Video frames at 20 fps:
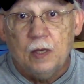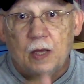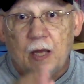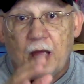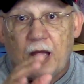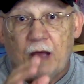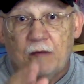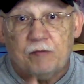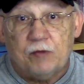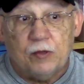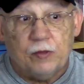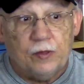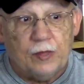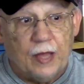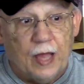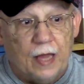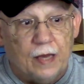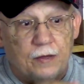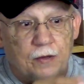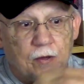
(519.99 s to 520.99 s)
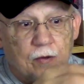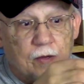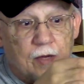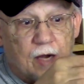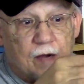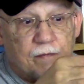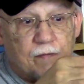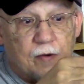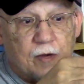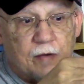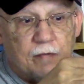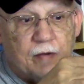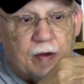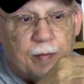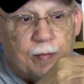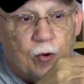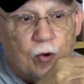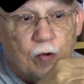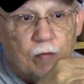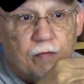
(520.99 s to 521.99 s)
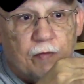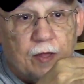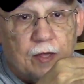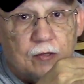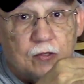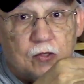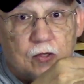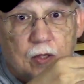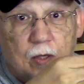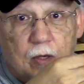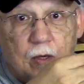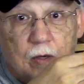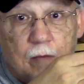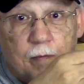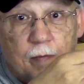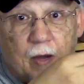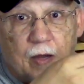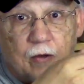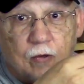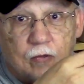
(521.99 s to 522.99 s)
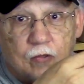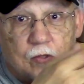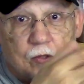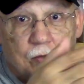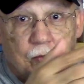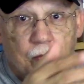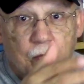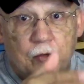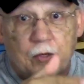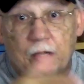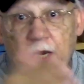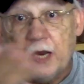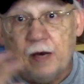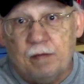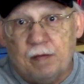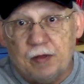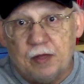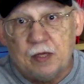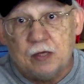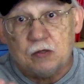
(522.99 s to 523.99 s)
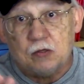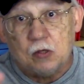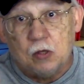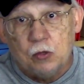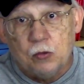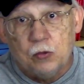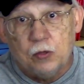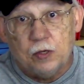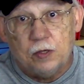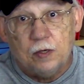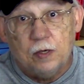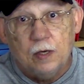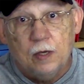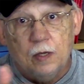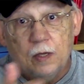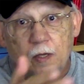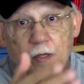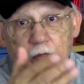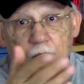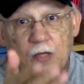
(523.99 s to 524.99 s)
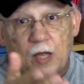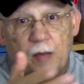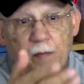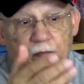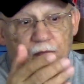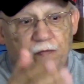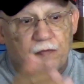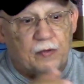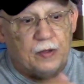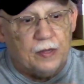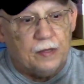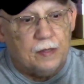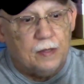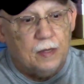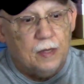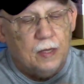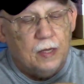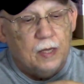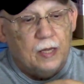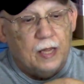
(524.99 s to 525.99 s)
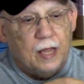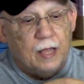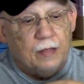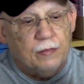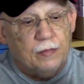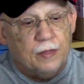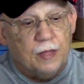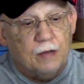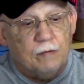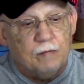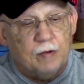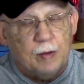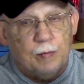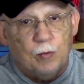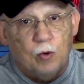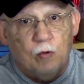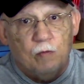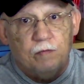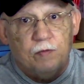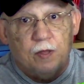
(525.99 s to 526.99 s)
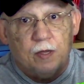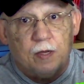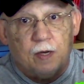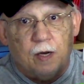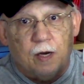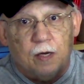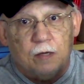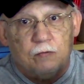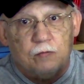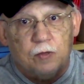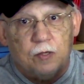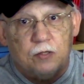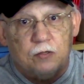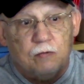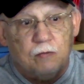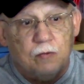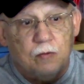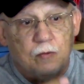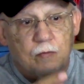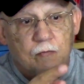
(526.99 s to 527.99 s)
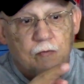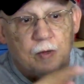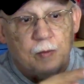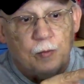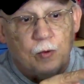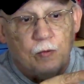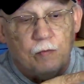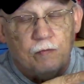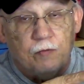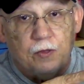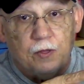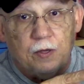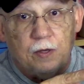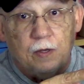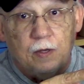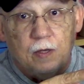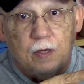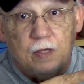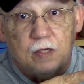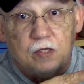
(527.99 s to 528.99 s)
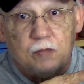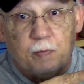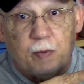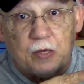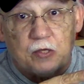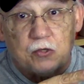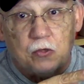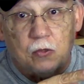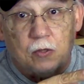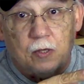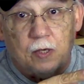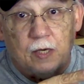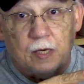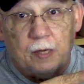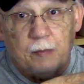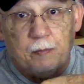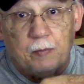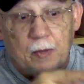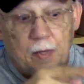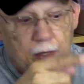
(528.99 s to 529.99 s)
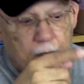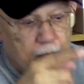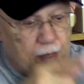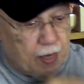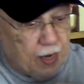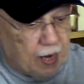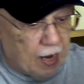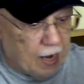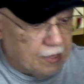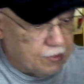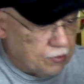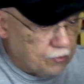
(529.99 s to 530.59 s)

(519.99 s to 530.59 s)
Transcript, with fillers: After that, you carefully remove this by unscrewing it. Everything is lured type fit and then remove the cartridge, remove the special clip, add